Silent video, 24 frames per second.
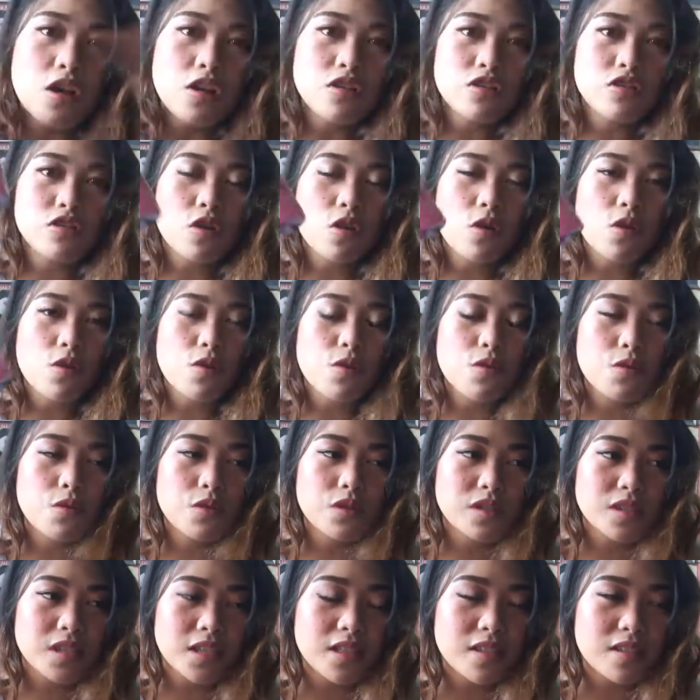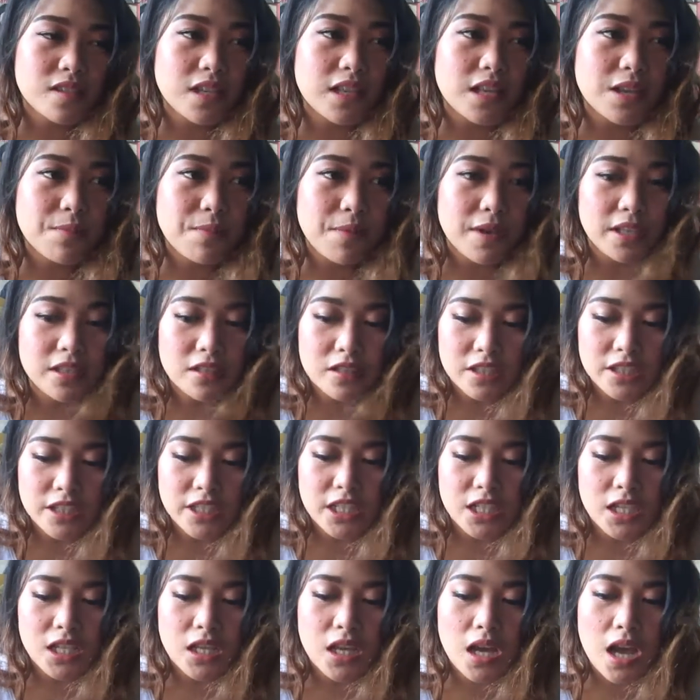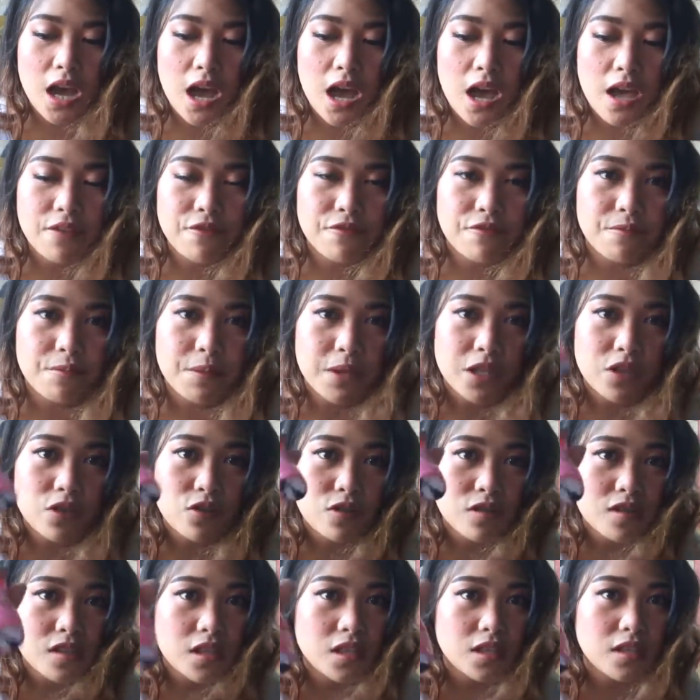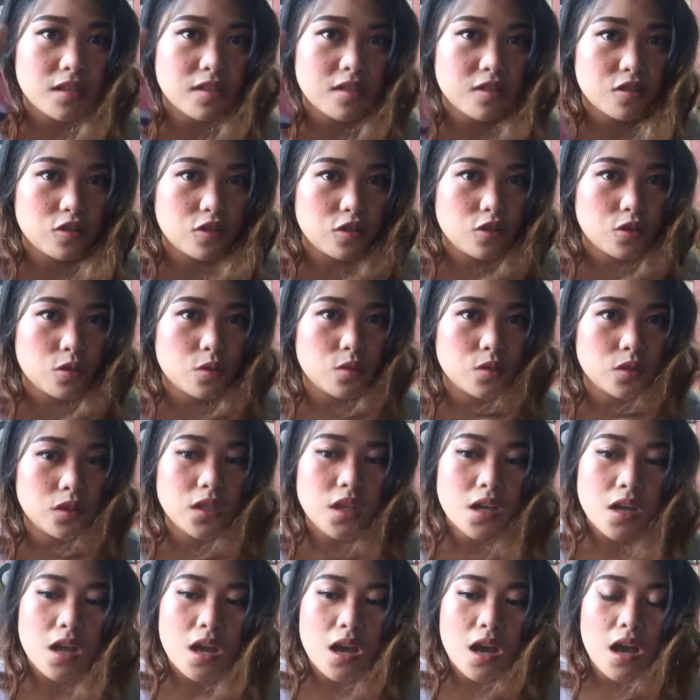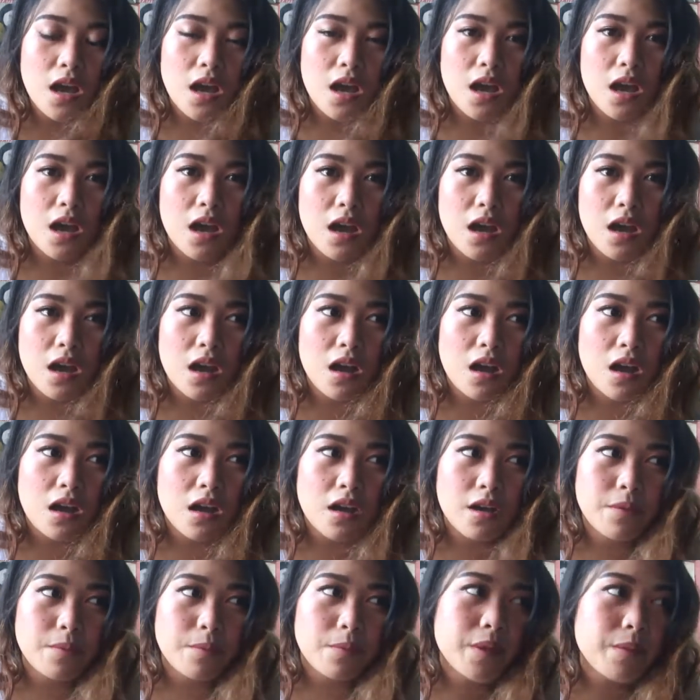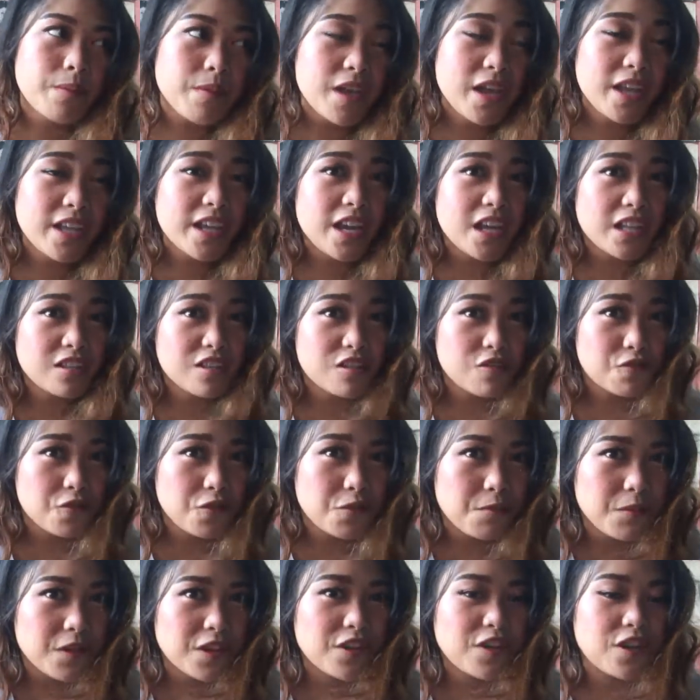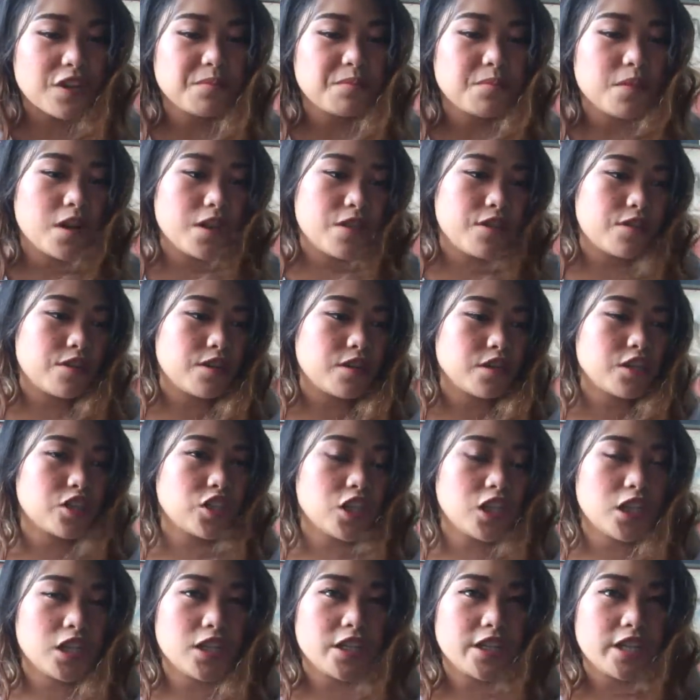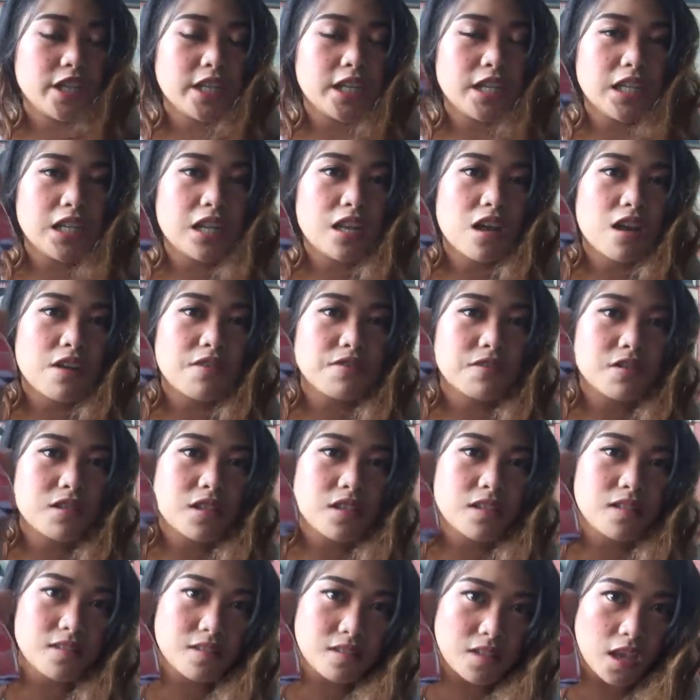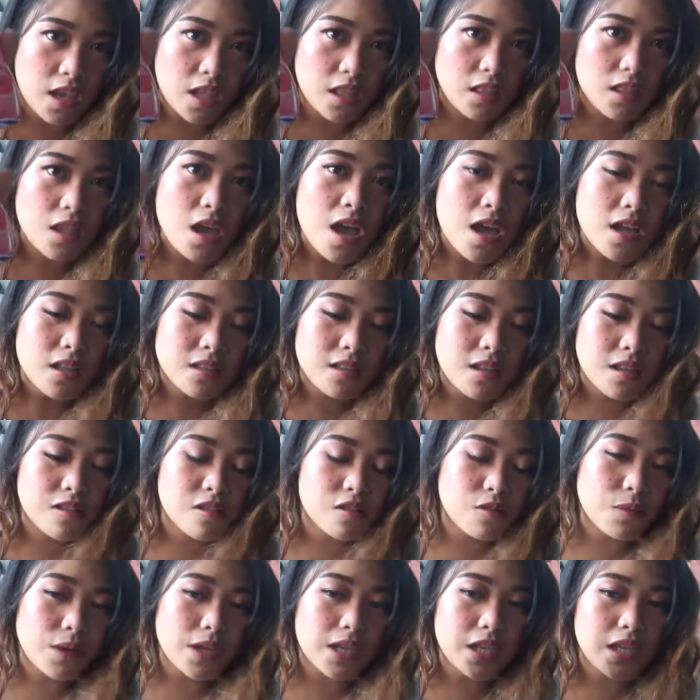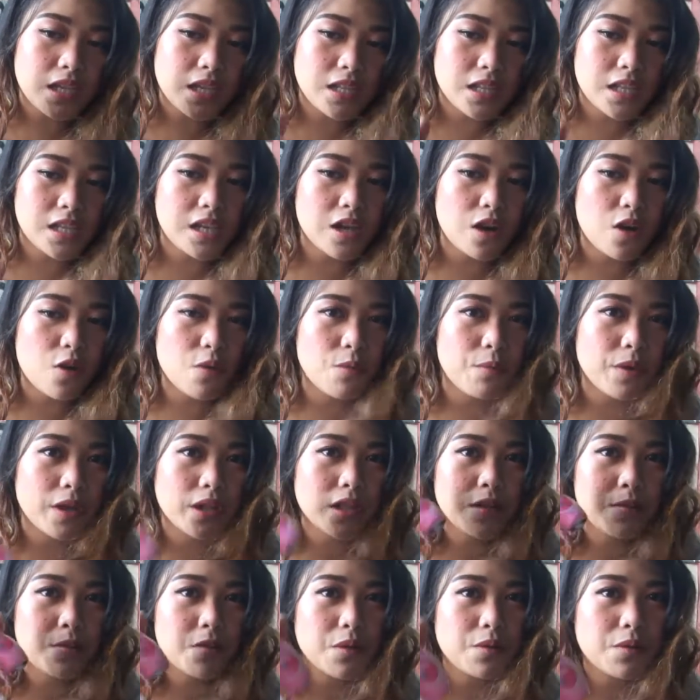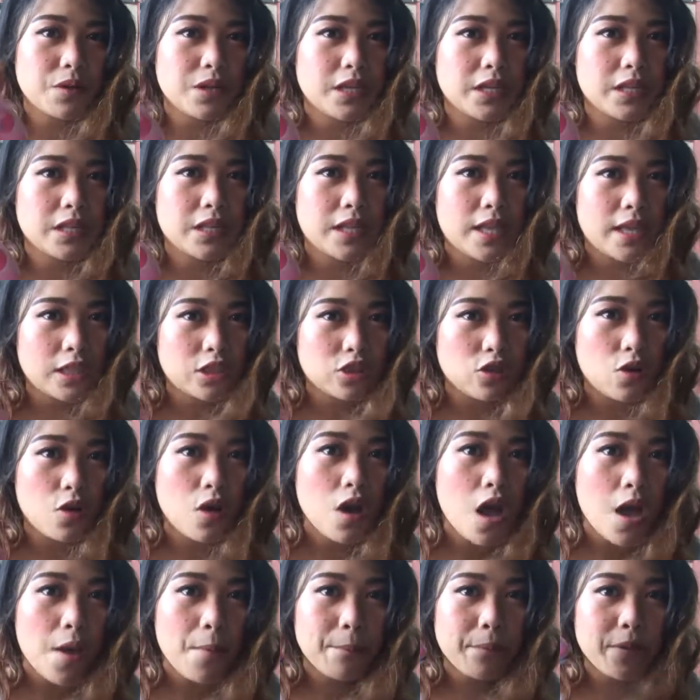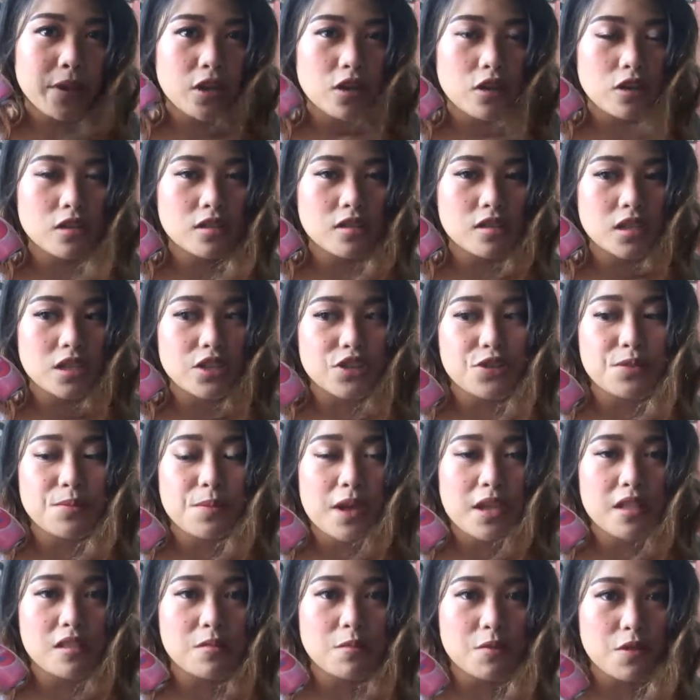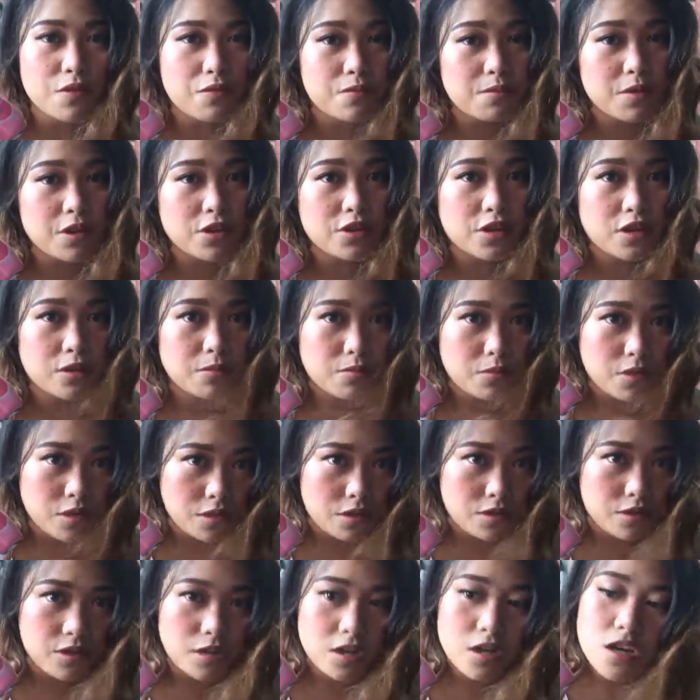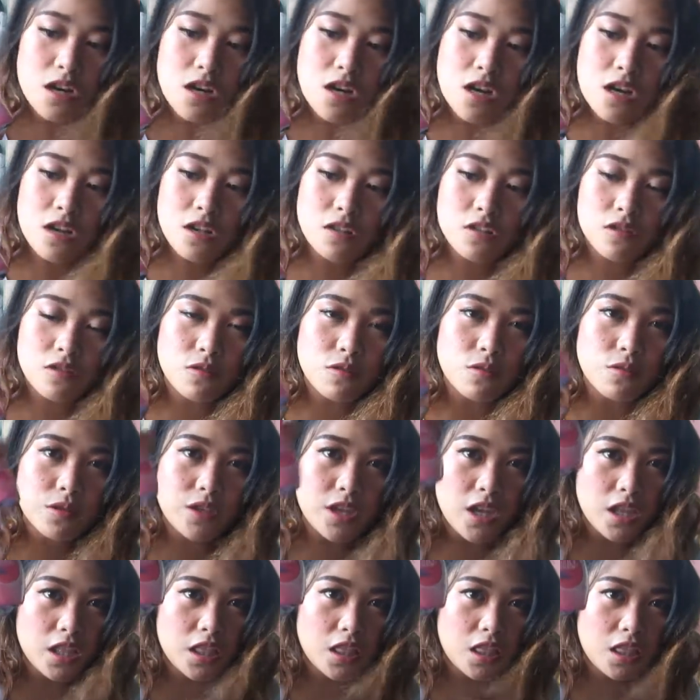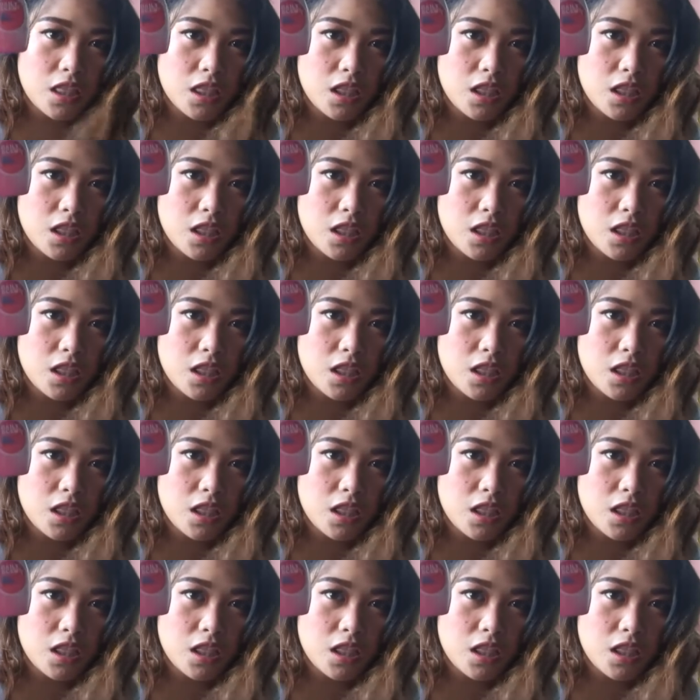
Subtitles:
So, since elementary, I've been using this cologne. Maybe I got this from my grandmother. She really loves this scent. That's why hindi ako pwedeng mawalan neto, because it reminds me of my grandmother. So, yan.